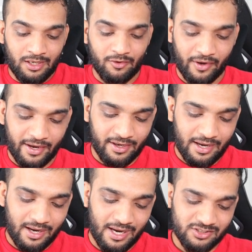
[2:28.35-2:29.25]
If I
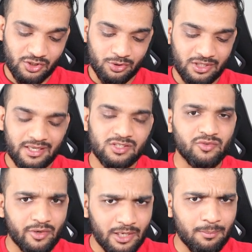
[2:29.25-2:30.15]
ask you the
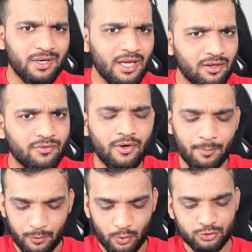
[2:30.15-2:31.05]
extreme naive
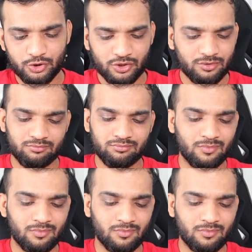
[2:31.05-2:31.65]
approach,